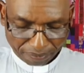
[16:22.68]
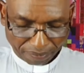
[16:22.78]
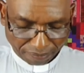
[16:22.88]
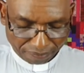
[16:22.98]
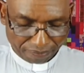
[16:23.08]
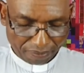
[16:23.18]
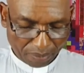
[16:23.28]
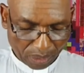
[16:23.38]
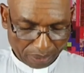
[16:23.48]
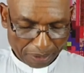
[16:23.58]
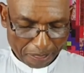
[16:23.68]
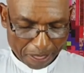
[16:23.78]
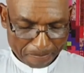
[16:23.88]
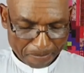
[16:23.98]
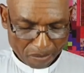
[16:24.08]

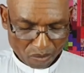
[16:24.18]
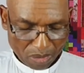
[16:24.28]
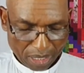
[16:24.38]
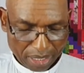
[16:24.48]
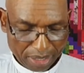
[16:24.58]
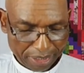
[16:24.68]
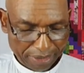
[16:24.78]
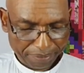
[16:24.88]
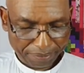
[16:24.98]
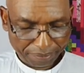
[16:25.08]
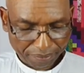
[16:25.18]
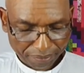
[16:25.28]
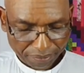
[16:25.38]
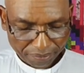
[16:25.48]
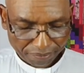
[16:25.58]

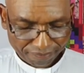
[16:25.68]
Nothing is said.